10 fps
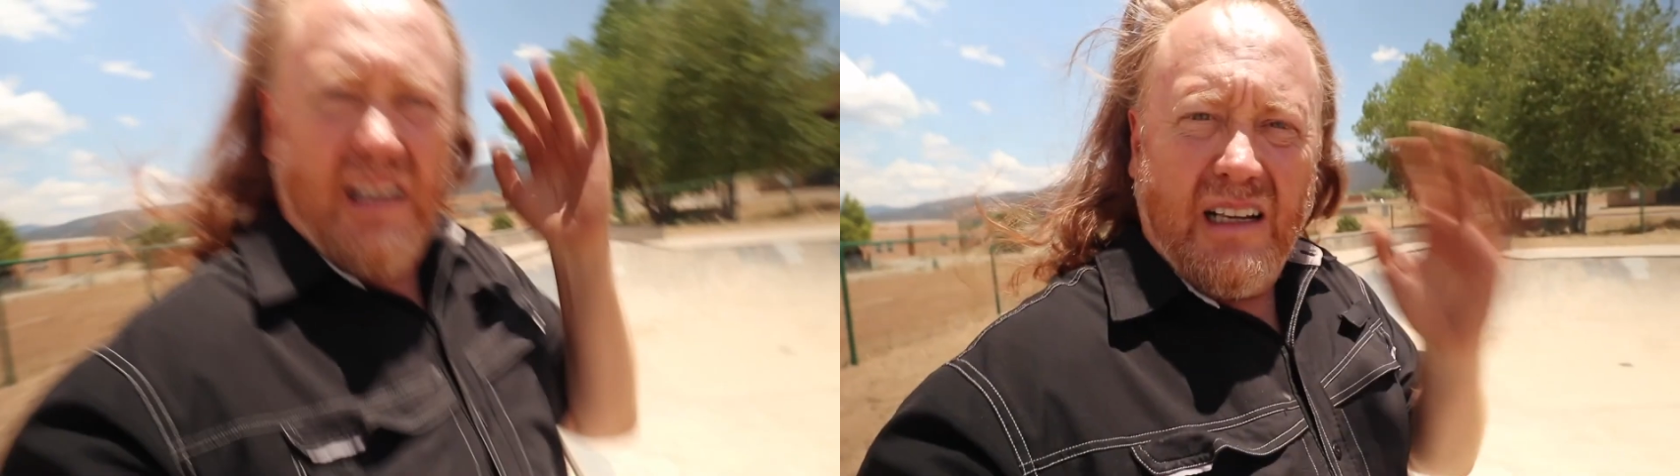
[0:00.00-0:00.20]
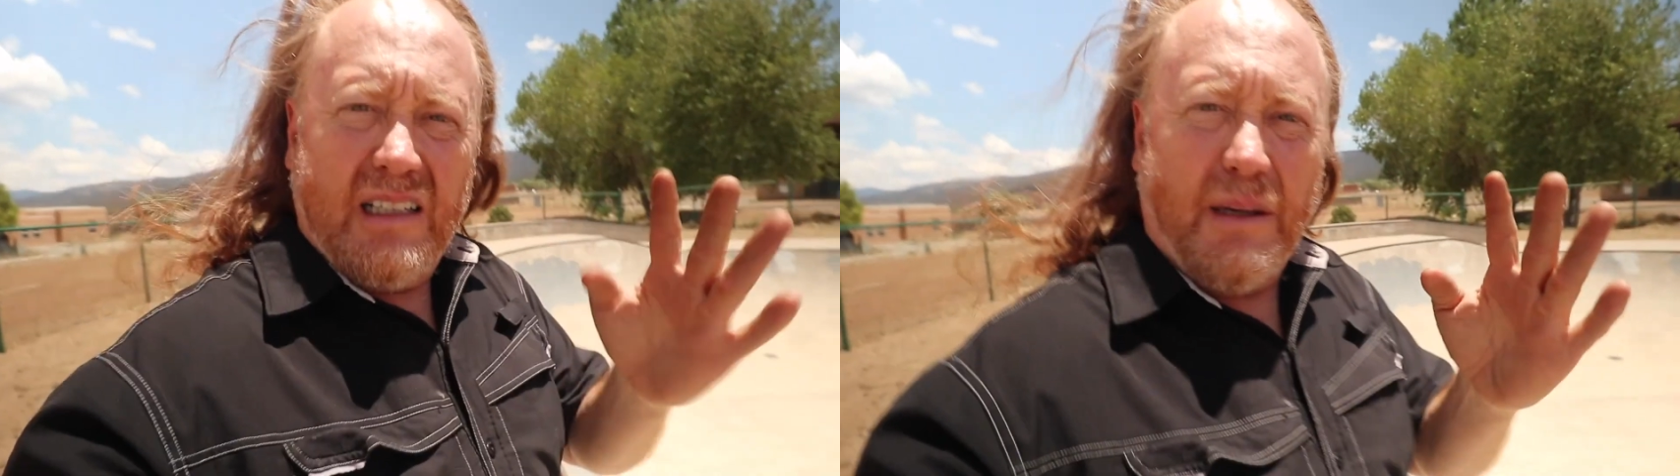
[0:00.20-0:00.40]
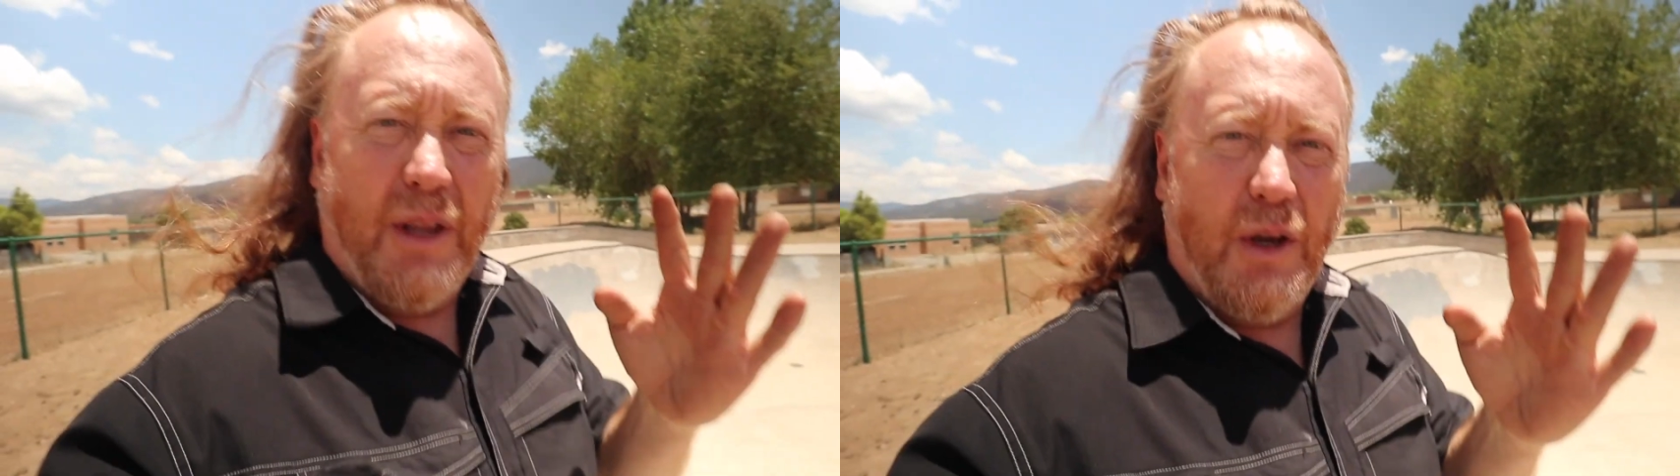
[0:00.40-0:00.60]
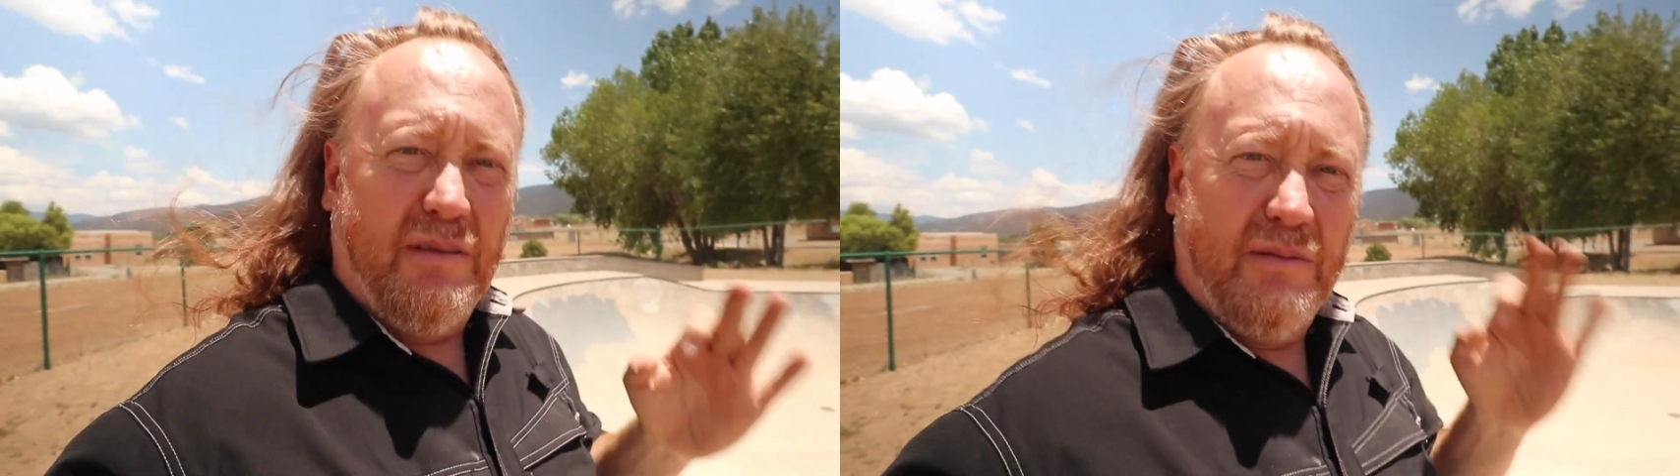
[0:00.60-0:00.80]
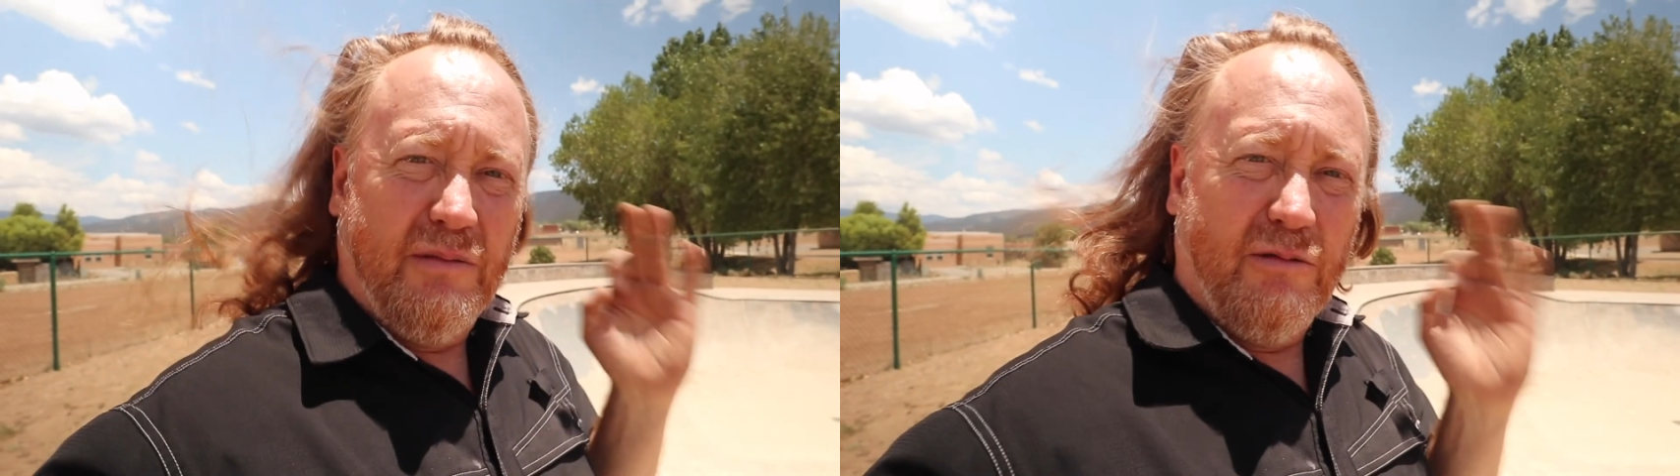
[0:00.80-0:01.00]
some of
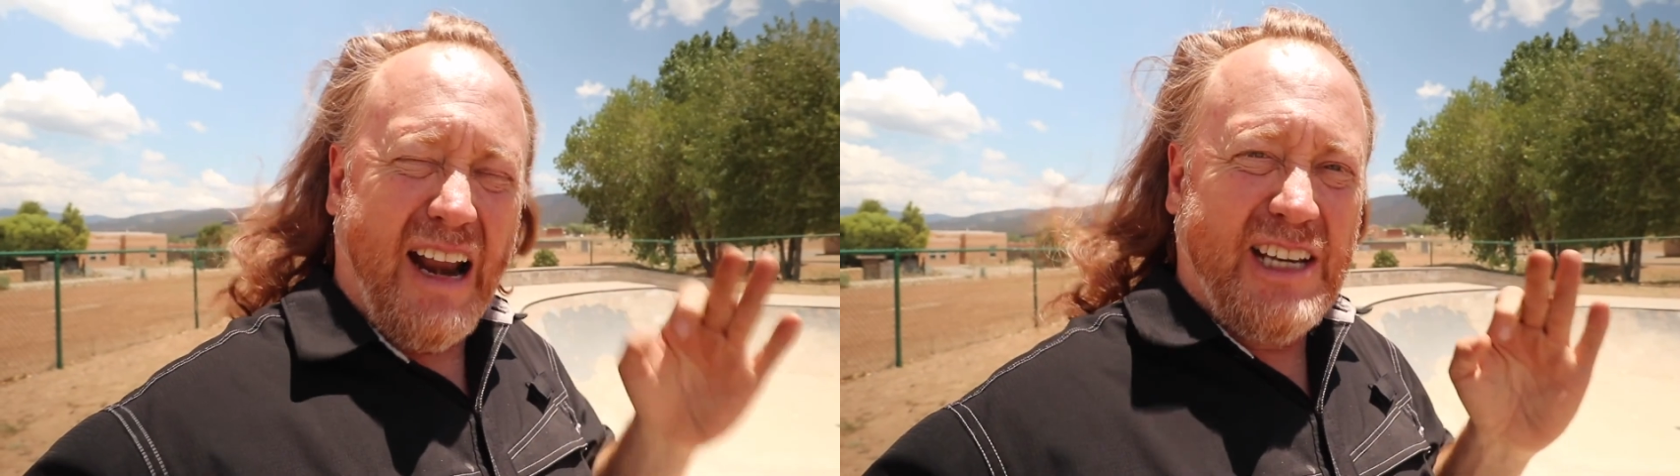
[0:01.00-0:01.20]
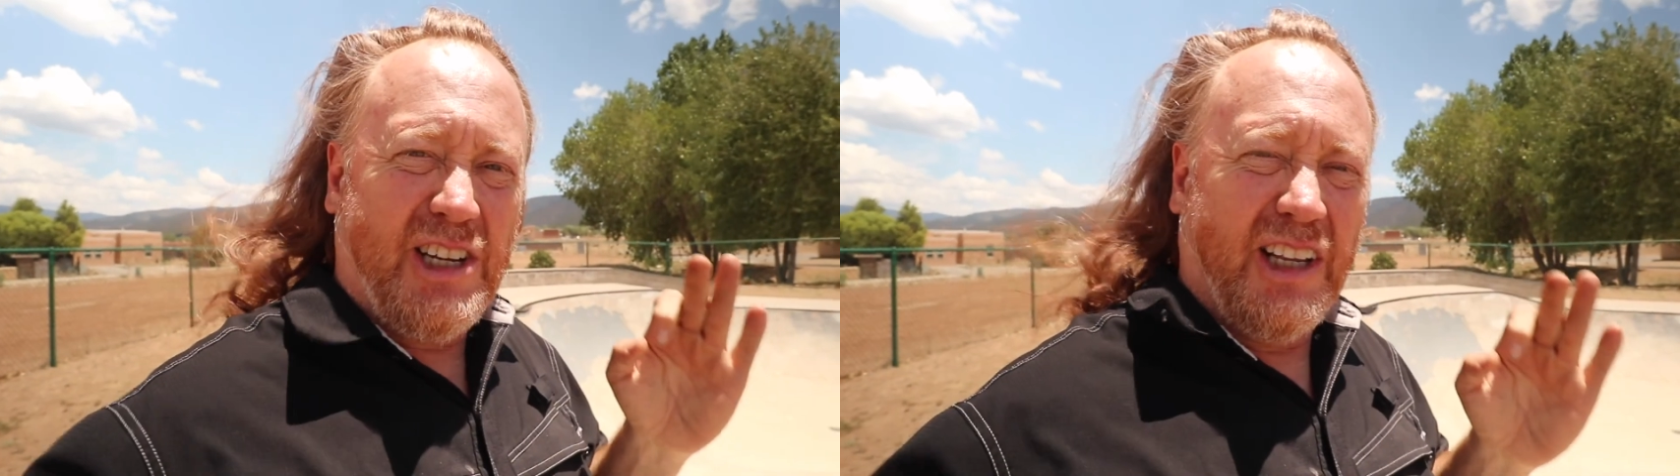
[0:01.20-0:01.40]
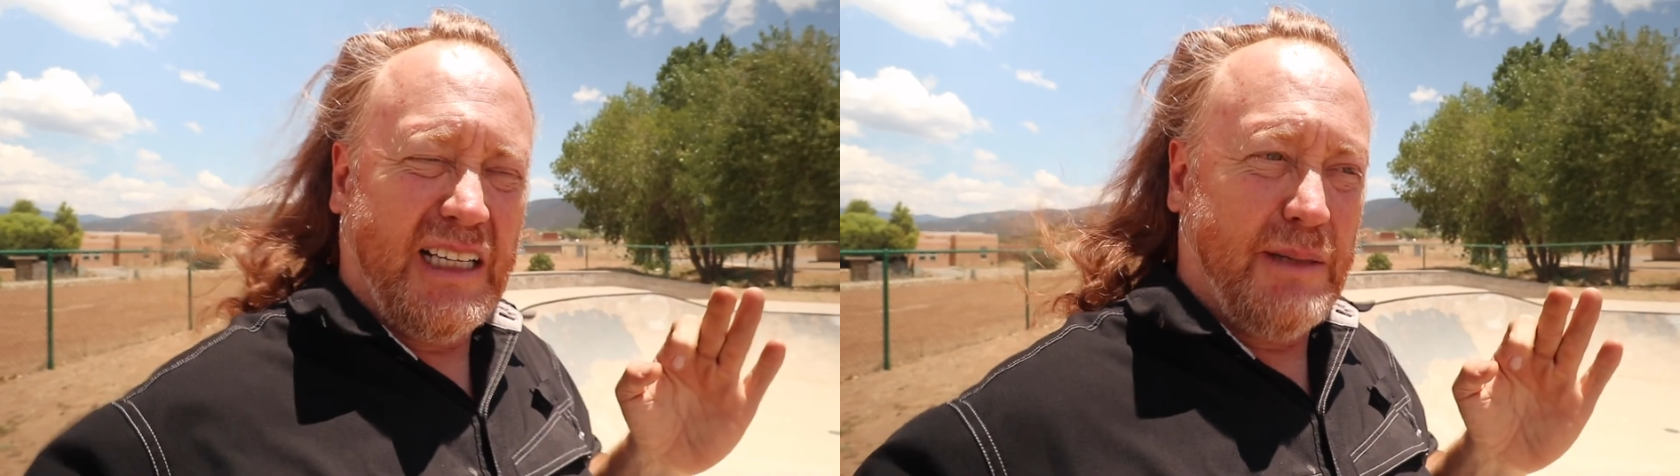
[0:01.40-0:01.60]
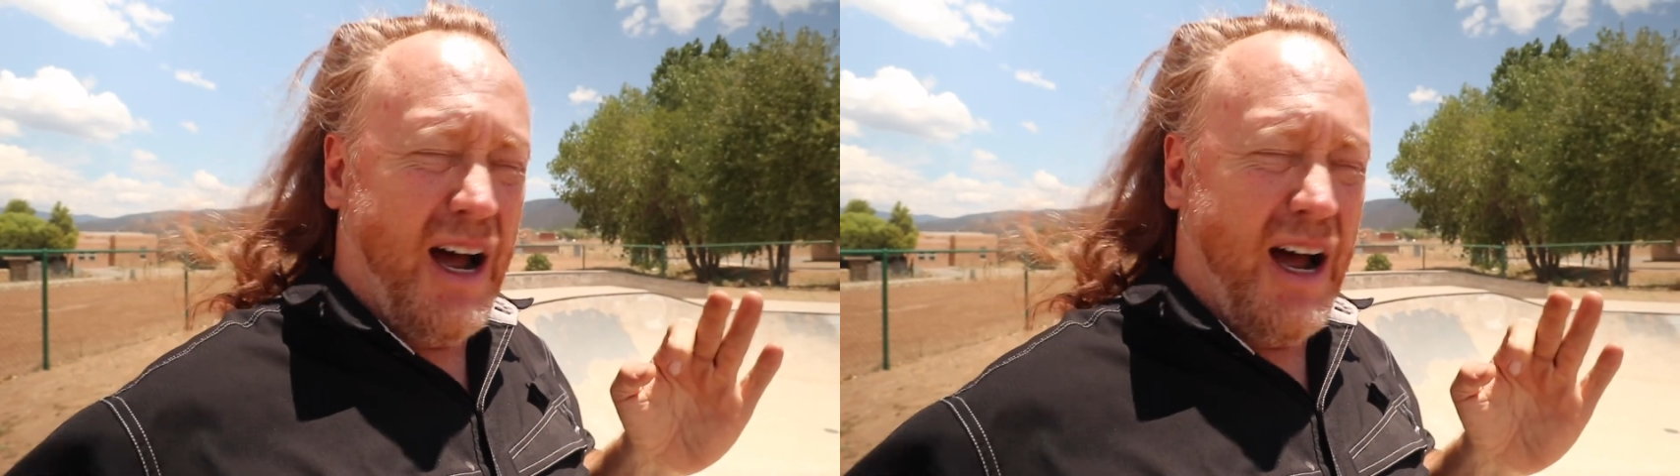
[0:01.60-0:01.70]
those red chili